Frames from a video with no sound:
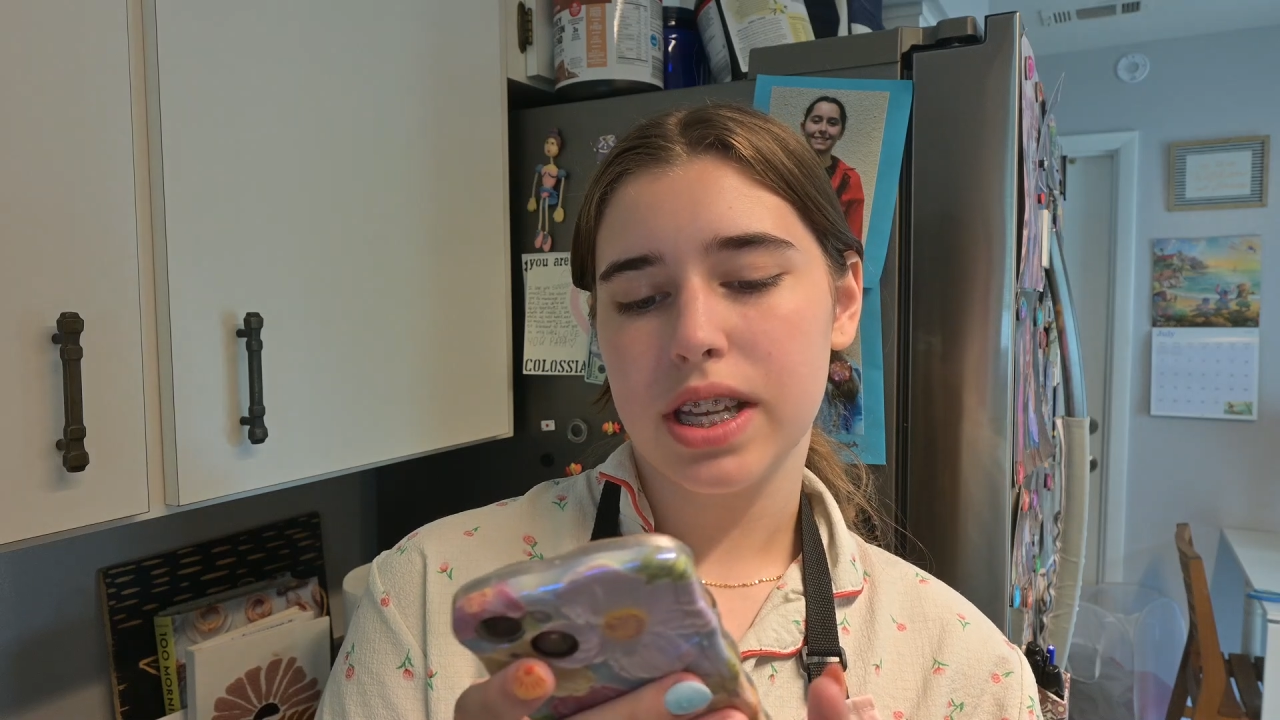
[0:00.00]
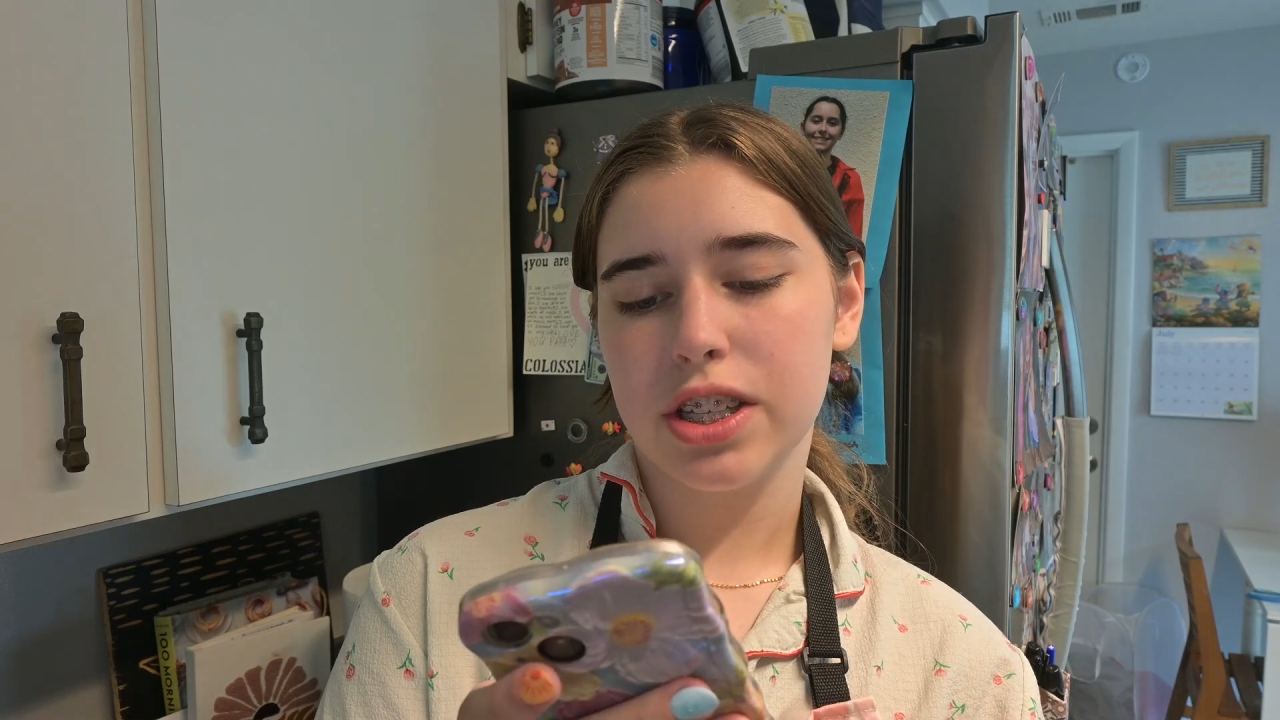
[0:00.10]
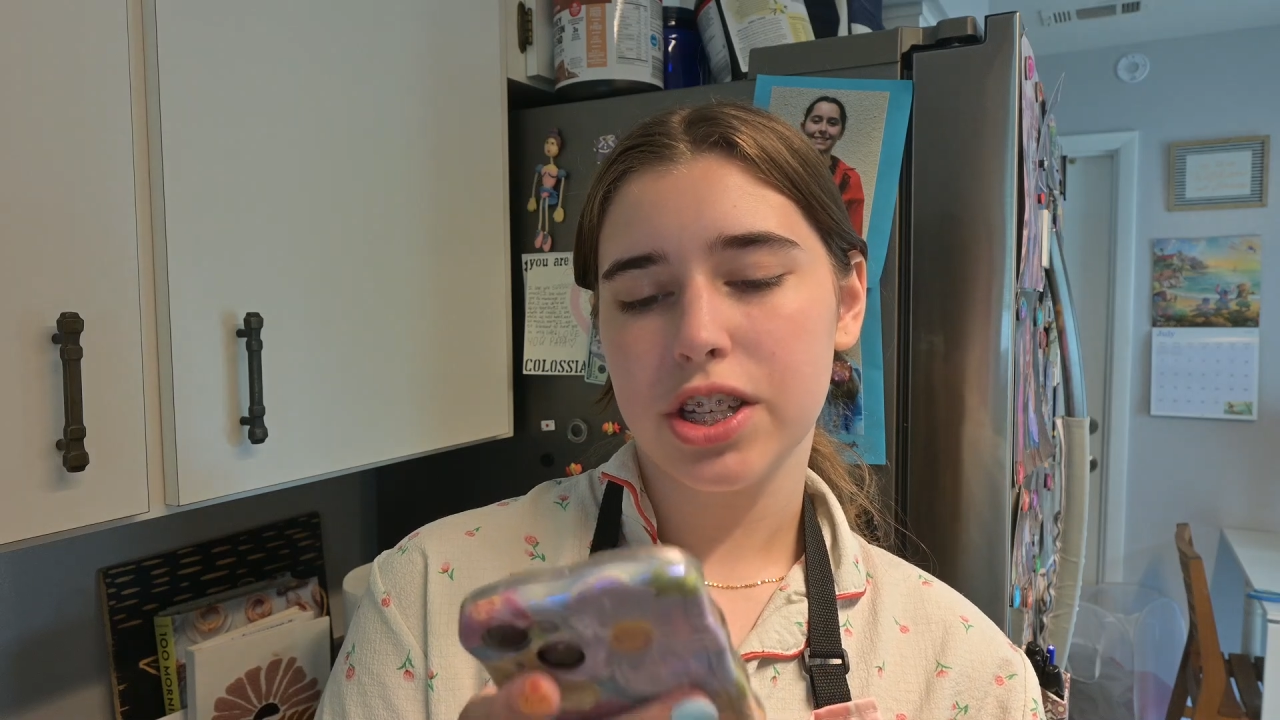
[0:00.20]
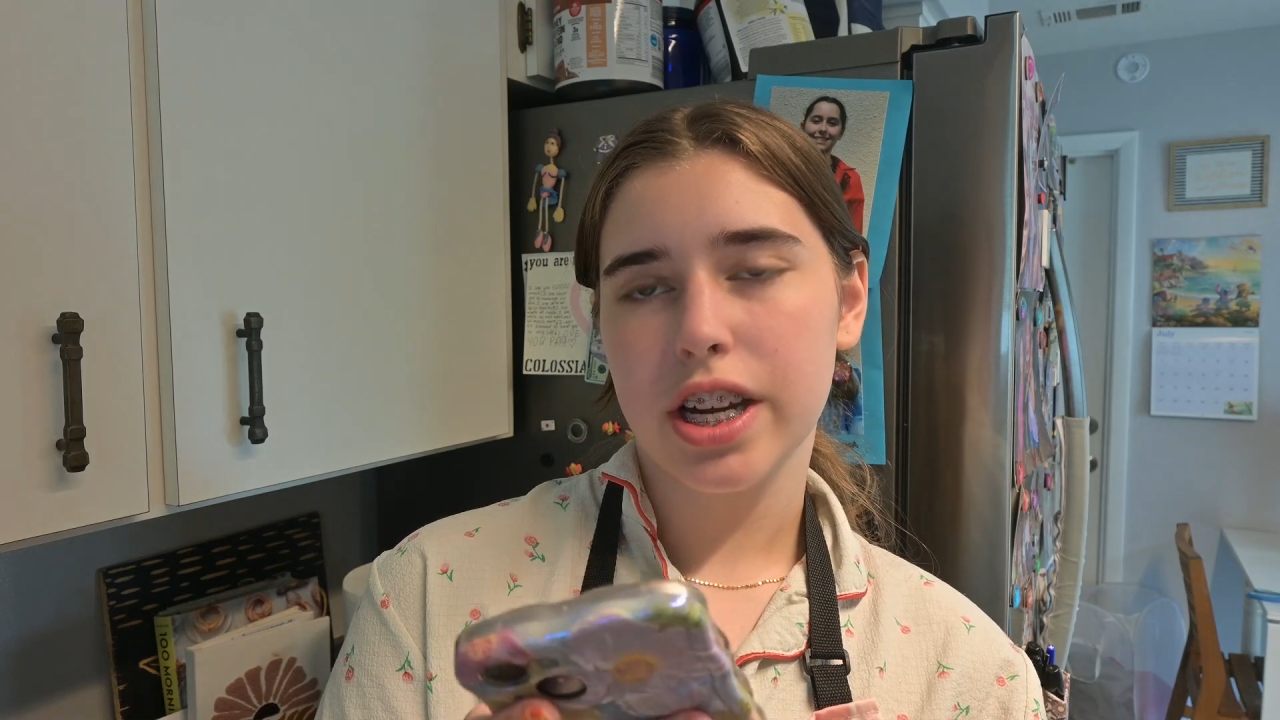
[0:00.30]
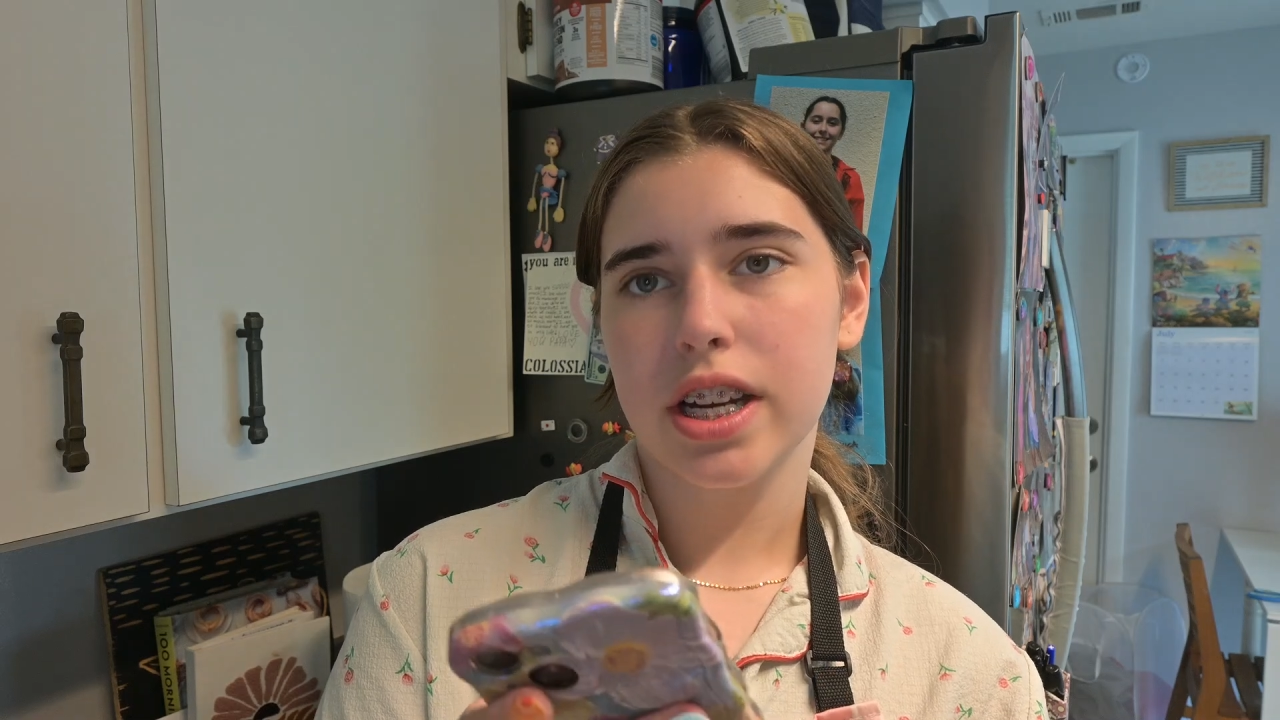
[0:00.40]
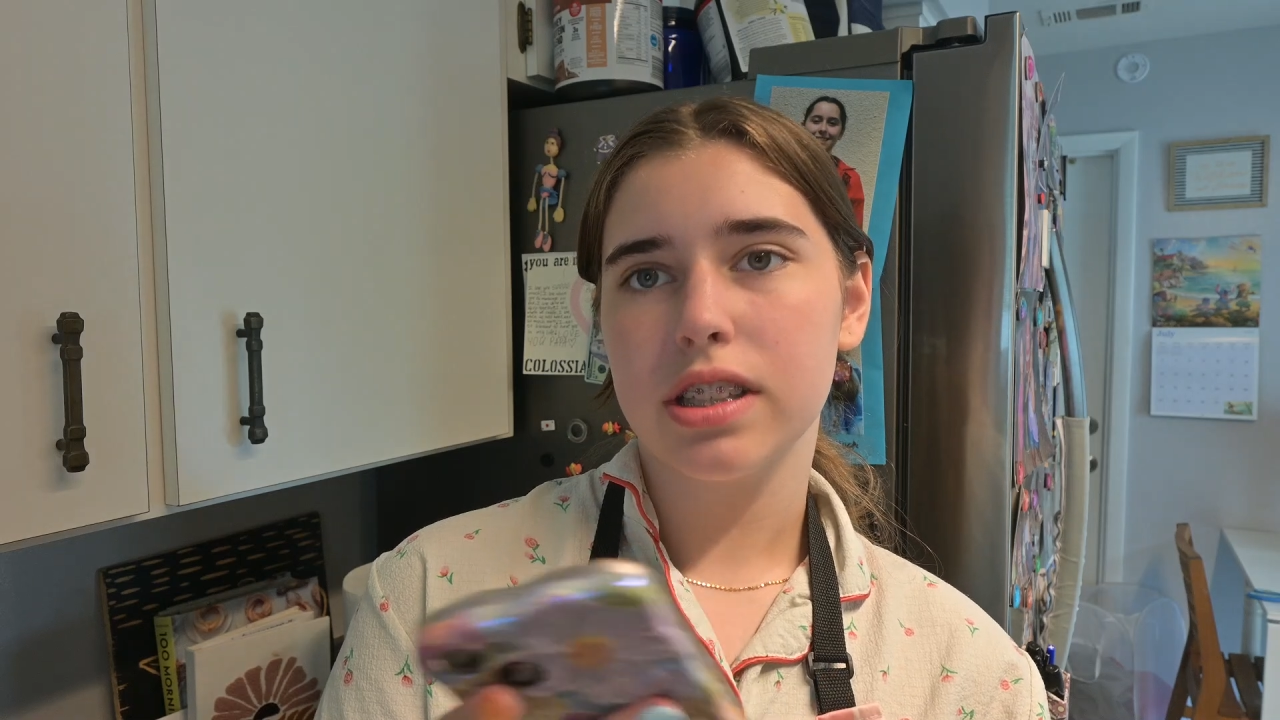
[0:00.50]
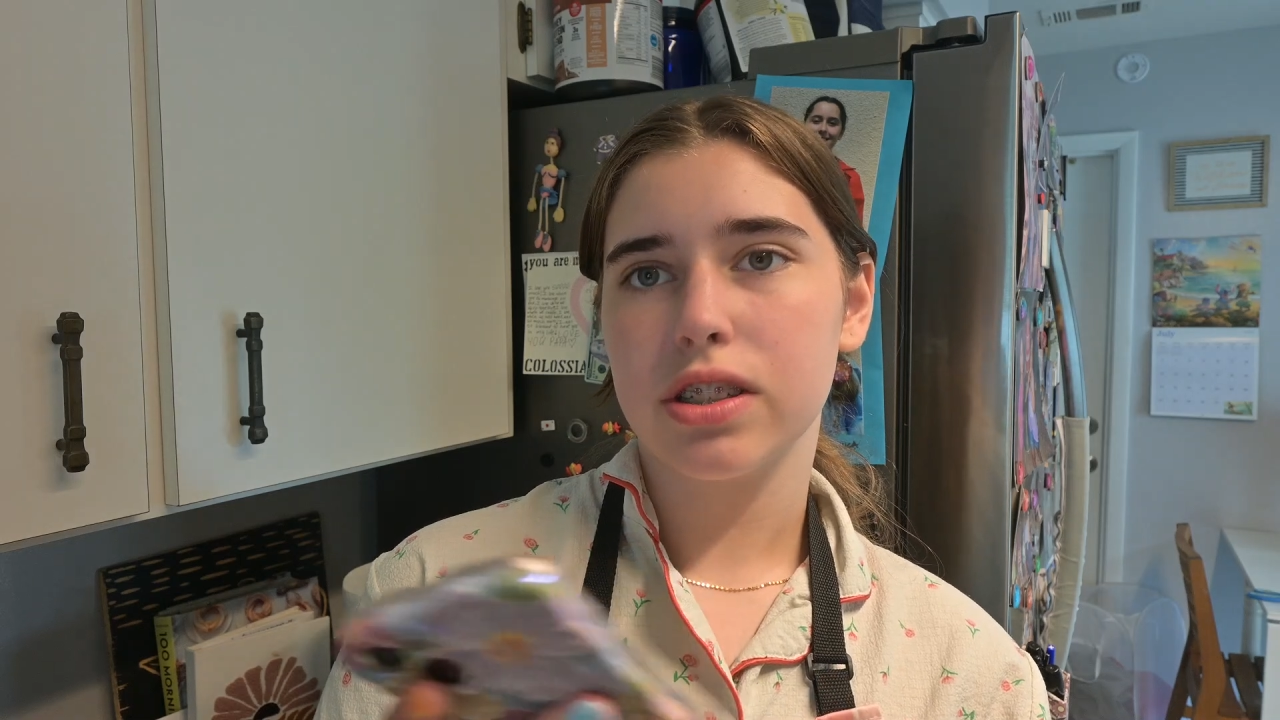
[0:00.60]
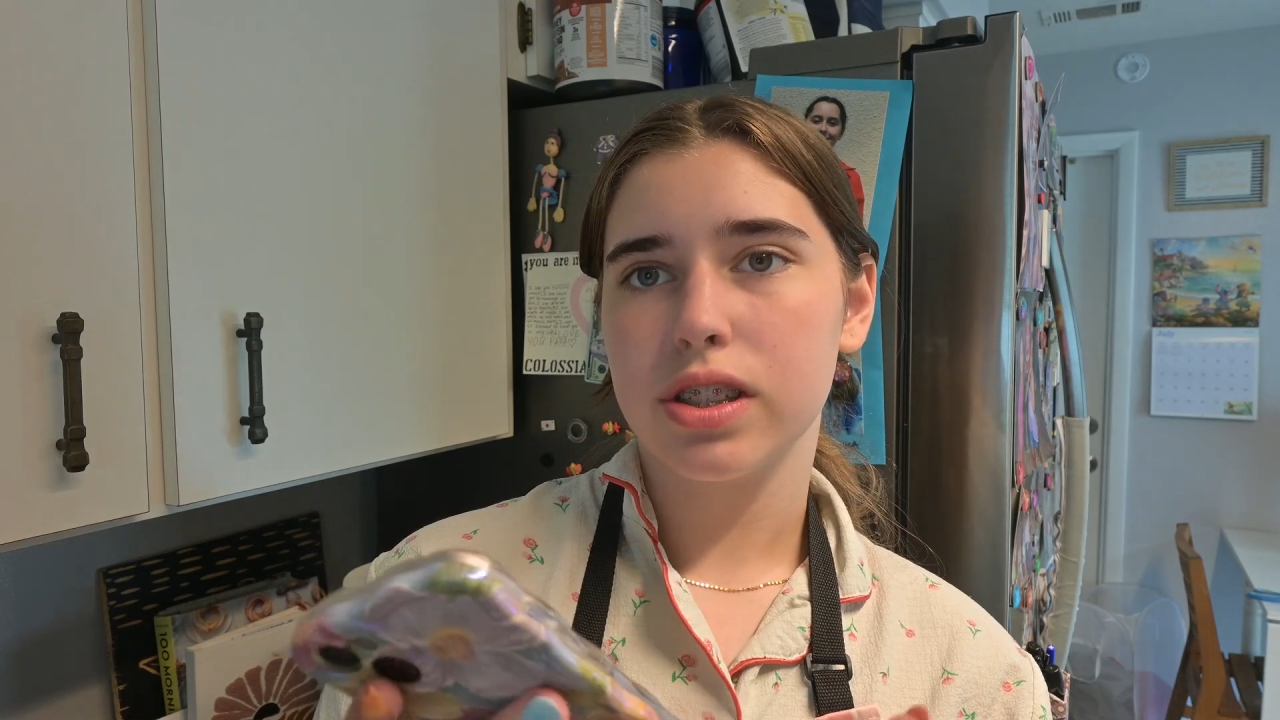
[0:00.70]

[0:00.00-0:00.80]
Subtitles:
and sugar until